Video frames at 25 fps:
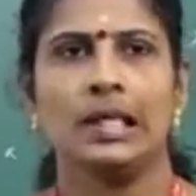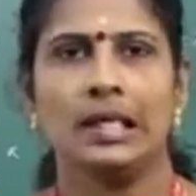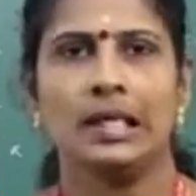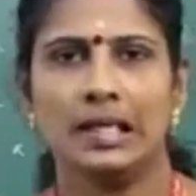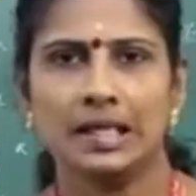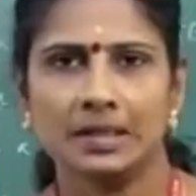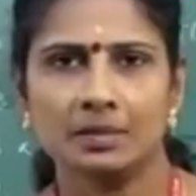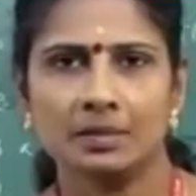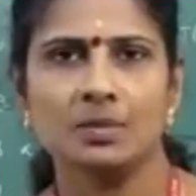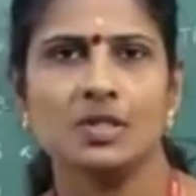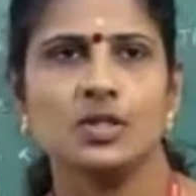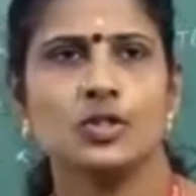
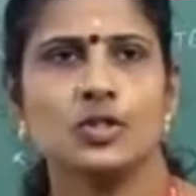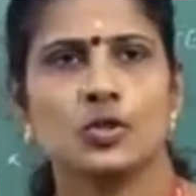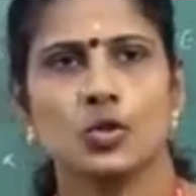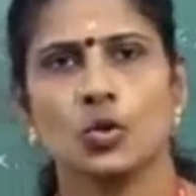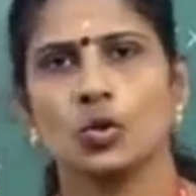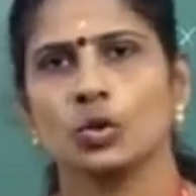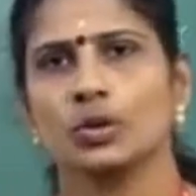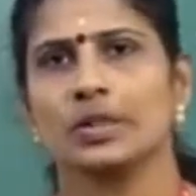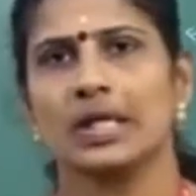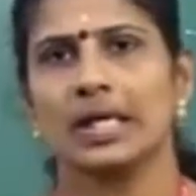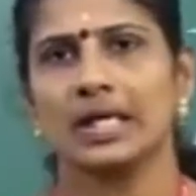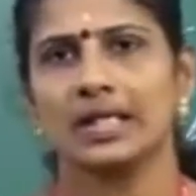Let me
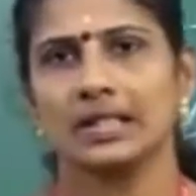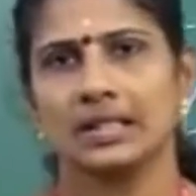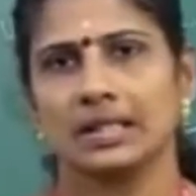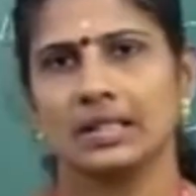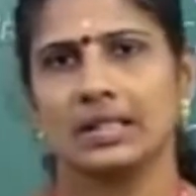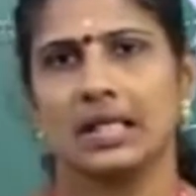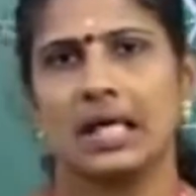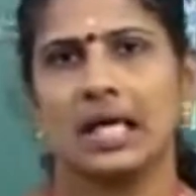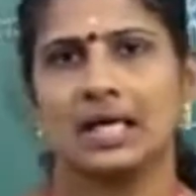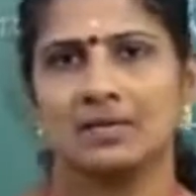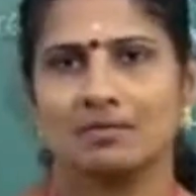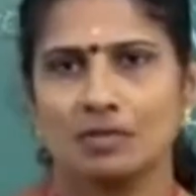show that
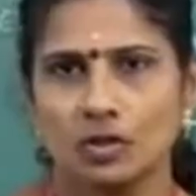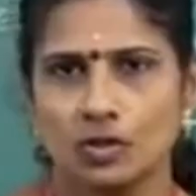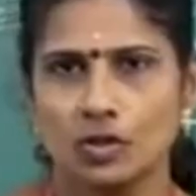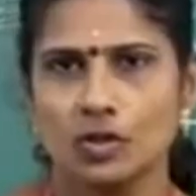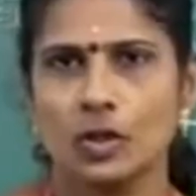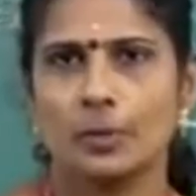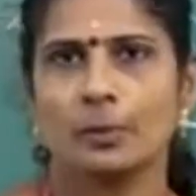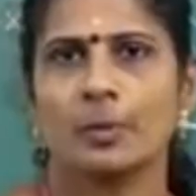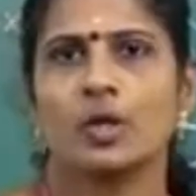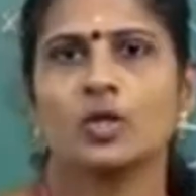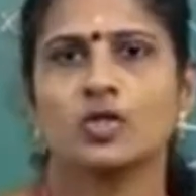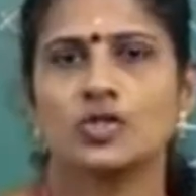and will
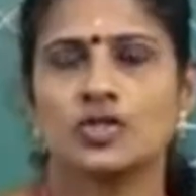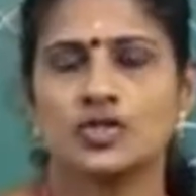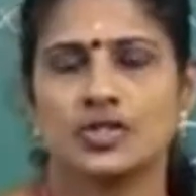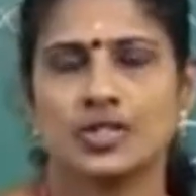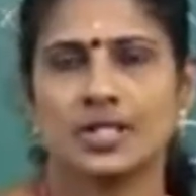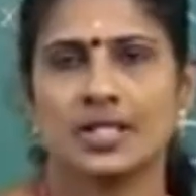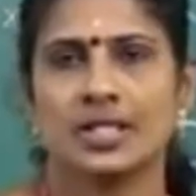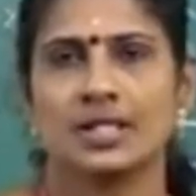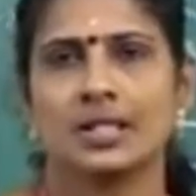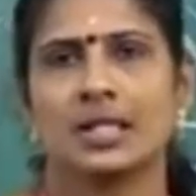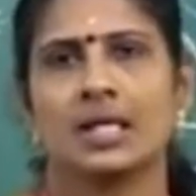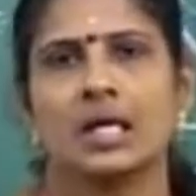
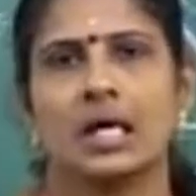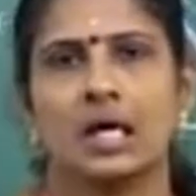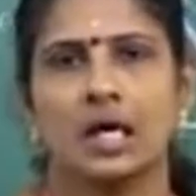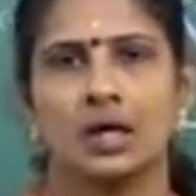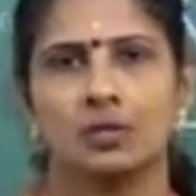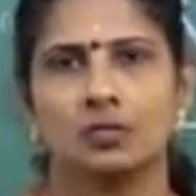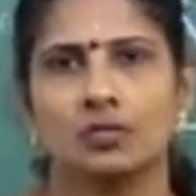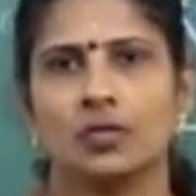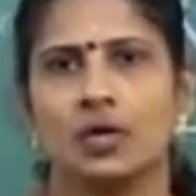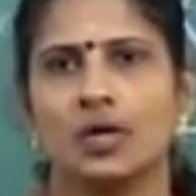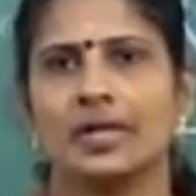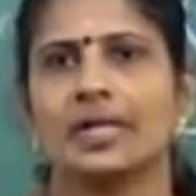demonstrate
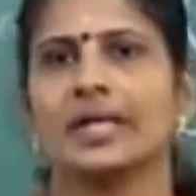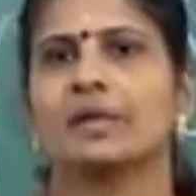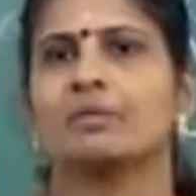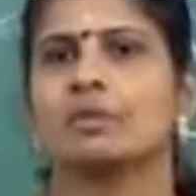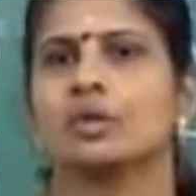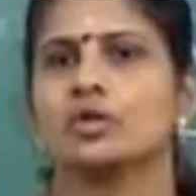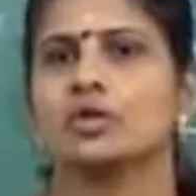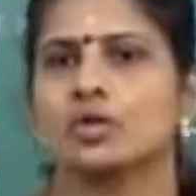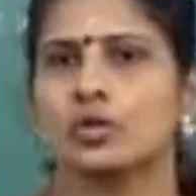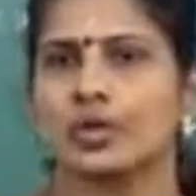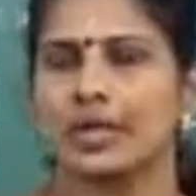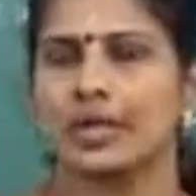how you are
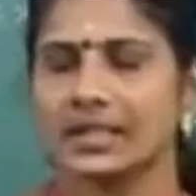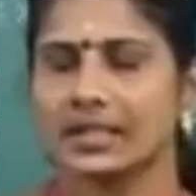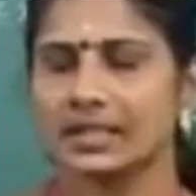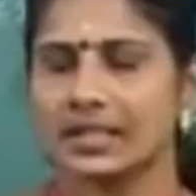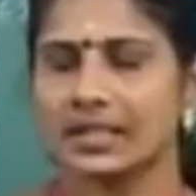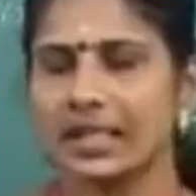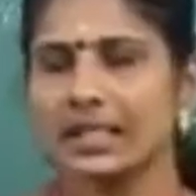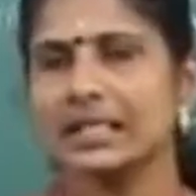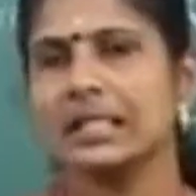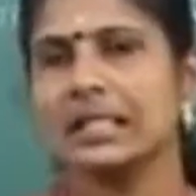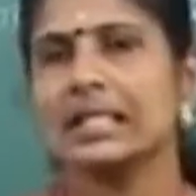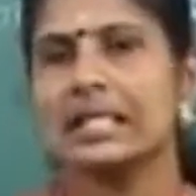able to get
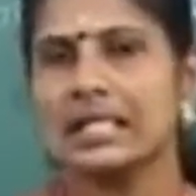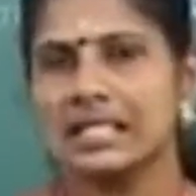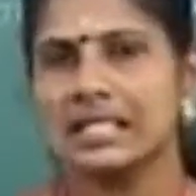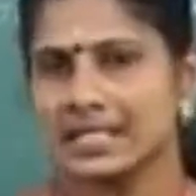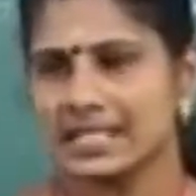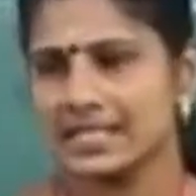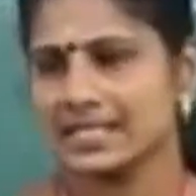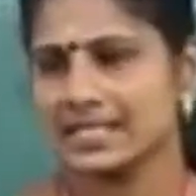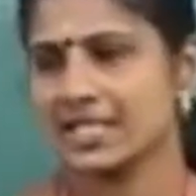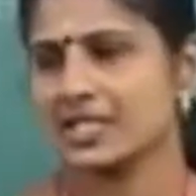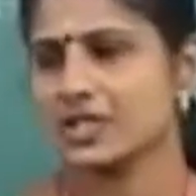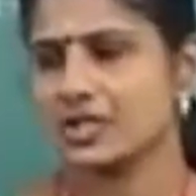the
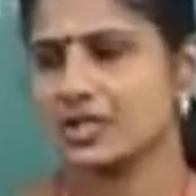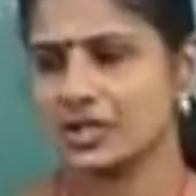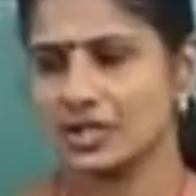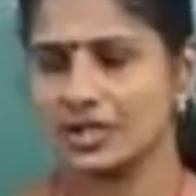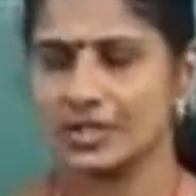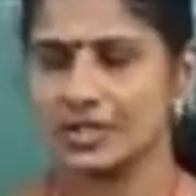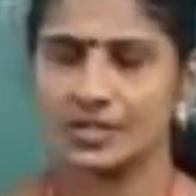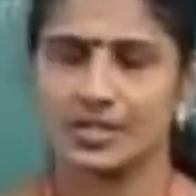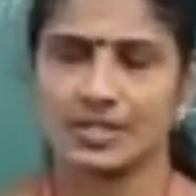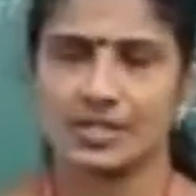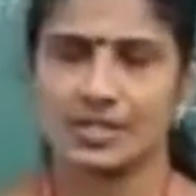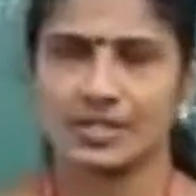
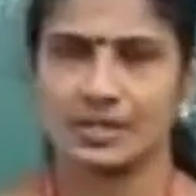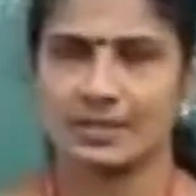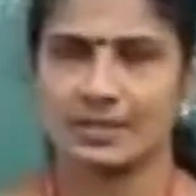sections.